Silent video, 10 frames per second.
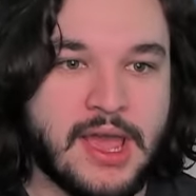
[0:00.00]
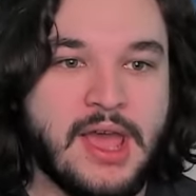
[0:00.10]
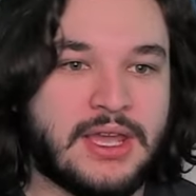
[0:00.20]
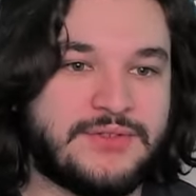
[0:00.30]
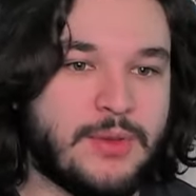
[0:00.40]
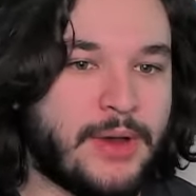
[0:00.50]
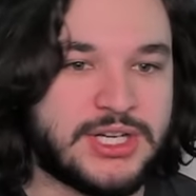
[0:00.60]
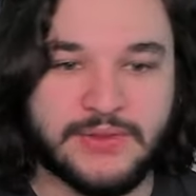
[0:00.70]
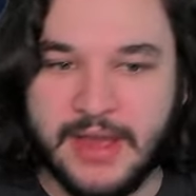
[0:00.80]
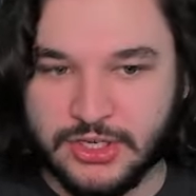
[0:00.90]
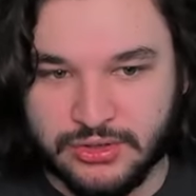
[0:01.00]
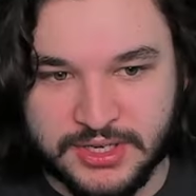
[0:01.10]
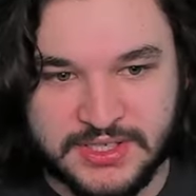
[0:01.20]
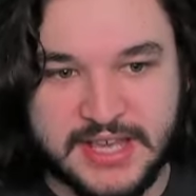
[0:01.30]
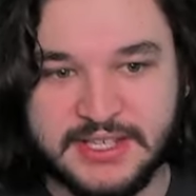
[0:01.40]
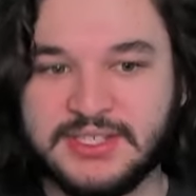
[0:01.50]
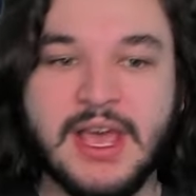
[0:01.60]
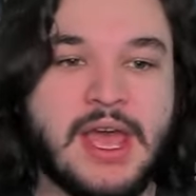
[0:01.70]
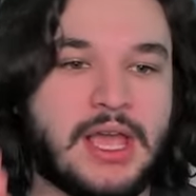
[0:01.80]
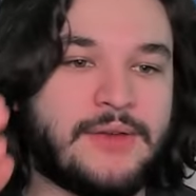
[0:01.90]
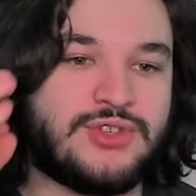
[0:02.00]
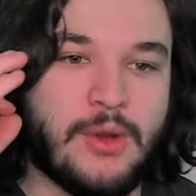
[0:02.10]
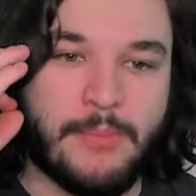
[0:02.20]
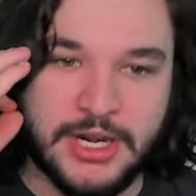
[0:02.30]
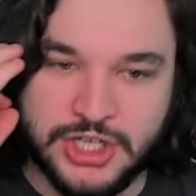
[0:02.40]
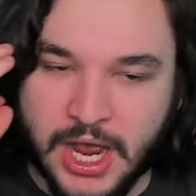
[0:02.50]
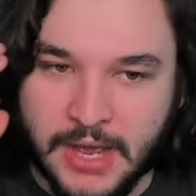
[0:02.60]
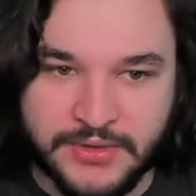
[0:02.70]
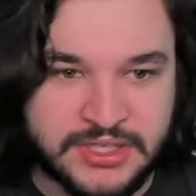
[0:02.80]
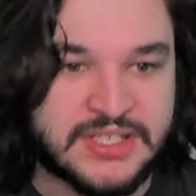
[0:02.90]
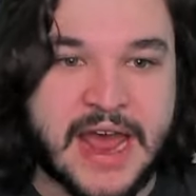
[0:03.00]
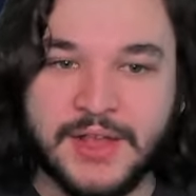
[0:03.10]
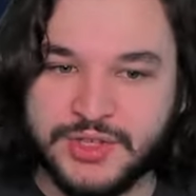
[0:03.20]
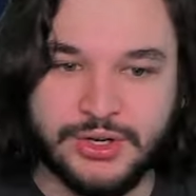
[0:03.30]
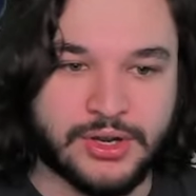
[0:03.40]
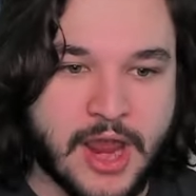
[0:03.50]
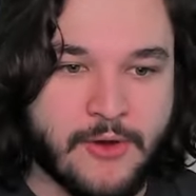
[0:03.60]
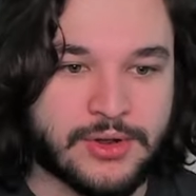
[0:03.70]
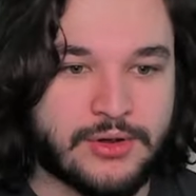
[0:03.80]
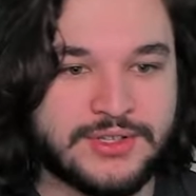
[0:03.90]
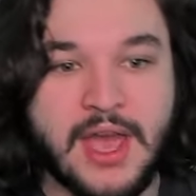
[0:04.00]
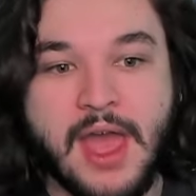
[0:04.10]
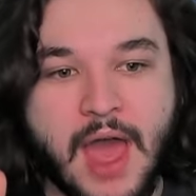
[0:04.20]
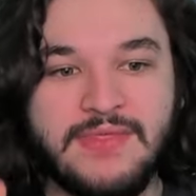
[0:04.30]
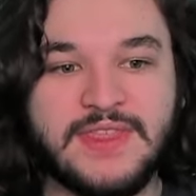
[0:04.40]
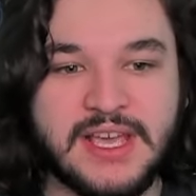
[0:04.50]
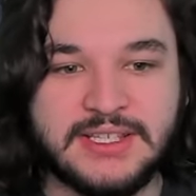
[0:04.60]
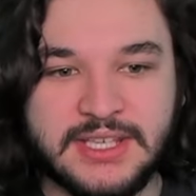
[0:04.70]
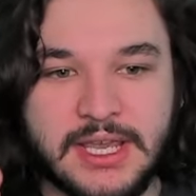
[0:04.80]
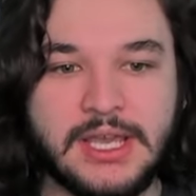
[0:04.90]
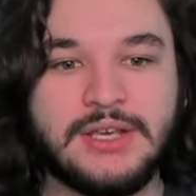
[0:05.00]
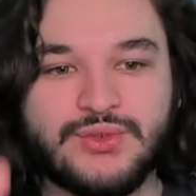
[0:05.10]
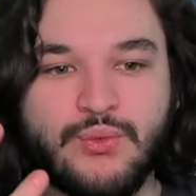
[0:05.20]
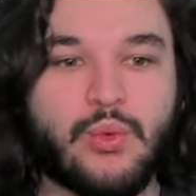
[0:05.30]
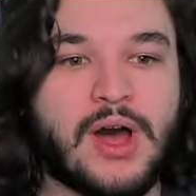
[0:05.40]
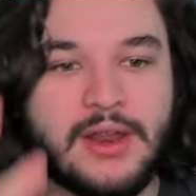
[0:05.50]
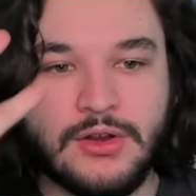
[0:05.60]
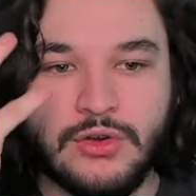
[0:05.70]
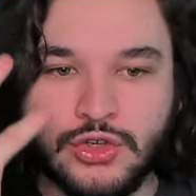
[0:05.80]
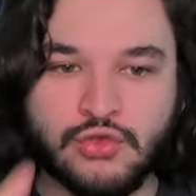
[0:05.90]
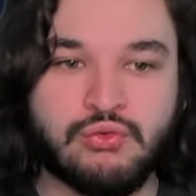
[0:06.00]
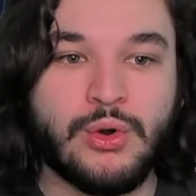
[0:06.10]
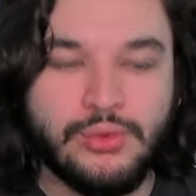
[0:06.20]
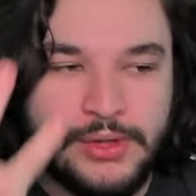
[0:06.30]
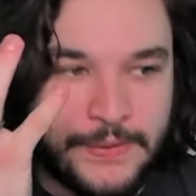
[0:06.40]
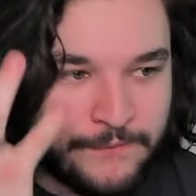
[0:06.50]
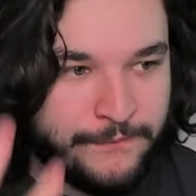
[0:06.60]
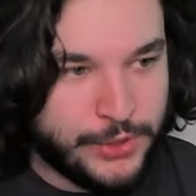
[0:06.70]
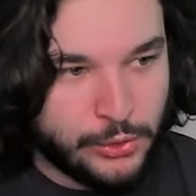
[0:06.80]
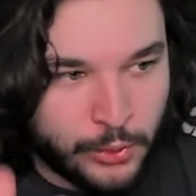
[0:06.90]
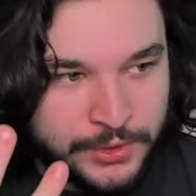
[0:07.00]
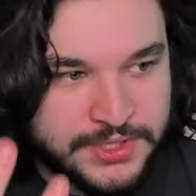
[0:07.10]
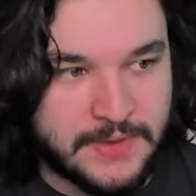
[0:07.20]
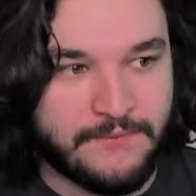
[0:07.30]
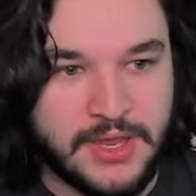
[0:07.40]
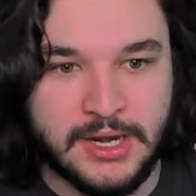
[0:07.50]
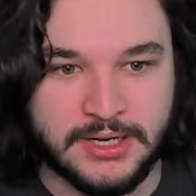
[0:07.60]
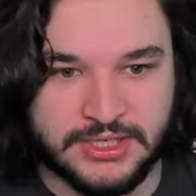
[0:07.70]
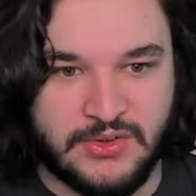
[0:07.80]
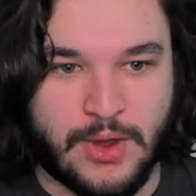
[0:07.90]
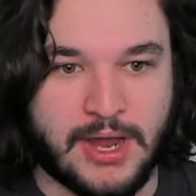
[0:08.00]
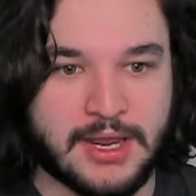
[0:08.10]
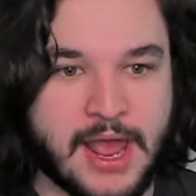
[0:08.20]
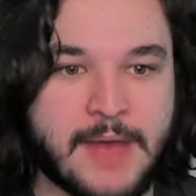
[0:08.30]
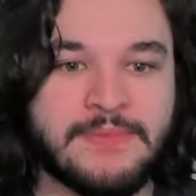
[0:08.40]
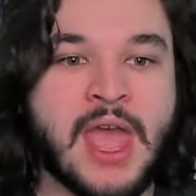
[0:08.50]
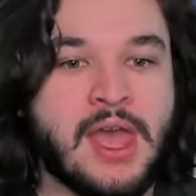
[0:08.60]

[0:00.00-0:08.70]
It gives you a bunch of extra assists. It gives you a bunch of stats on your characters. And this is what truly fuels the Phoenix squad, okay?